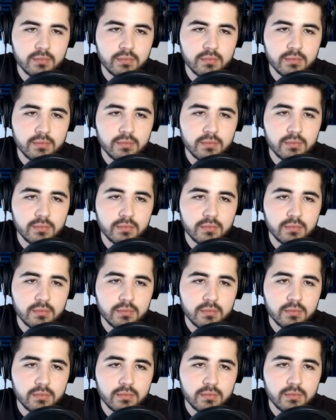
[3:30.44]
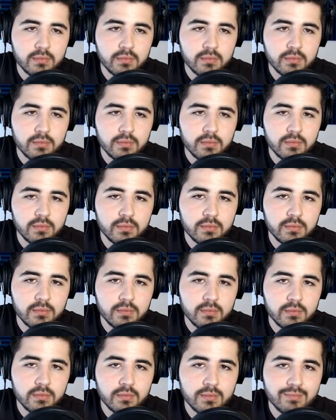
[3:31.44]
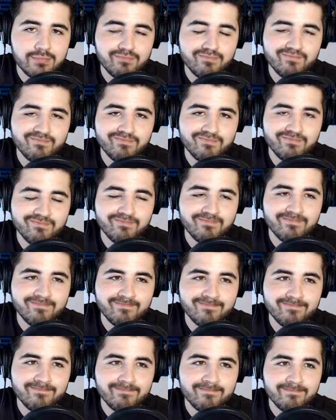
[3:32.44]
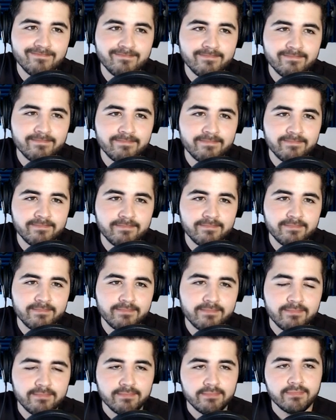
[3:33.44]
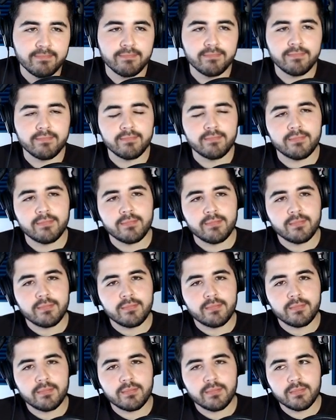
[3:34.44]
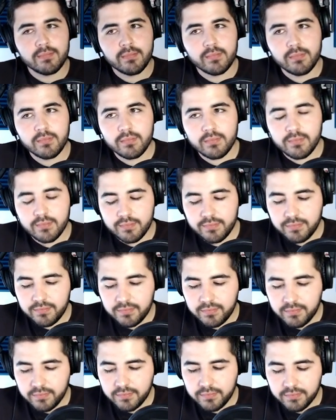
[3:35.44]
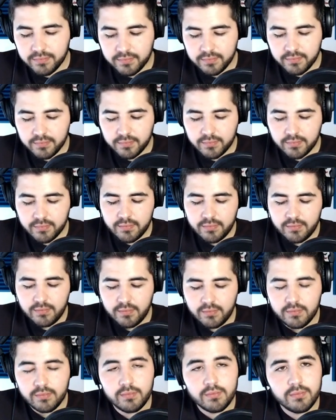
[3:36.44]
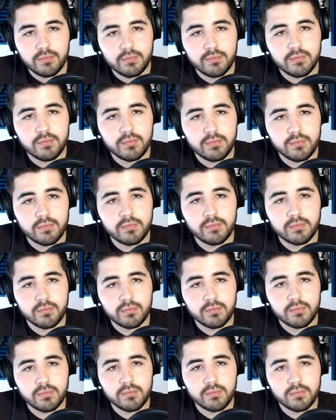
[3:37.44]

The person shown says nothing.